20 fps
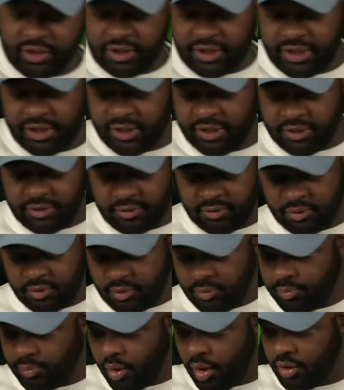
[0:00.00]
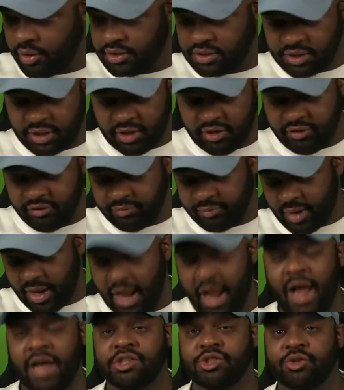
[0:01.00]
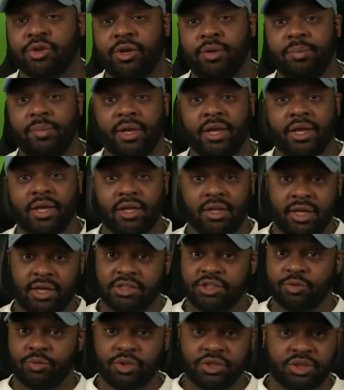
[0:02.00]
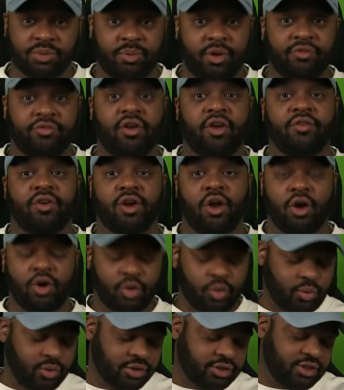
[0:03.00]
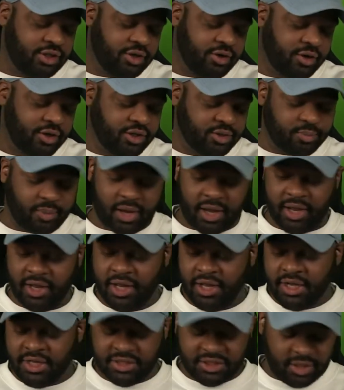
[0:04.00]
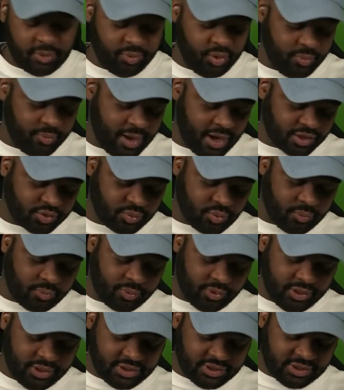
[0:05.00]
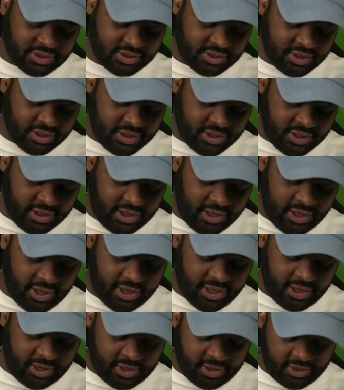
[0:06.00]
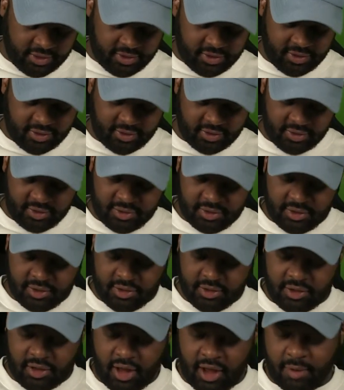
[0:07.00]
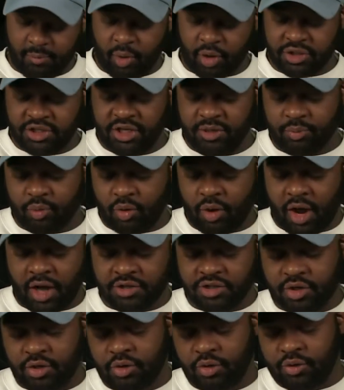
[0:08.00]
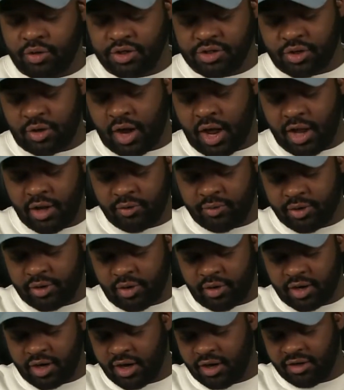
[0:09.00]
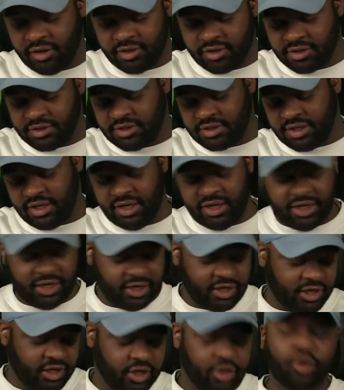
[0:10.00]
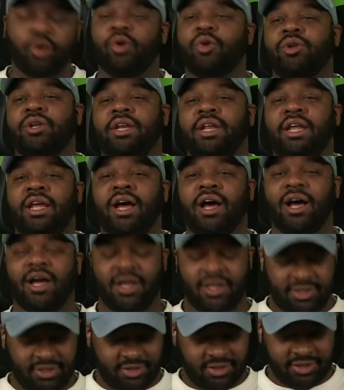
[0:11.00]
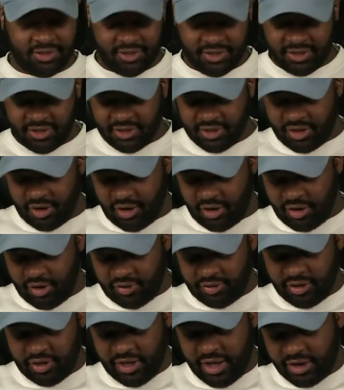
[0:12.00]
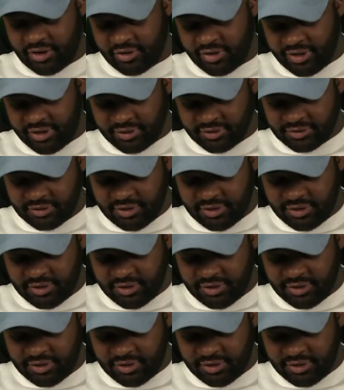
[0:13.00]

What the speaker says: in parts of my Ice Cream Man collection, which is my favorite ongoing series by W. Maxwell Prince and Martin Morazzo, Chris O'Halloran on colors, and good old Neon on the lettering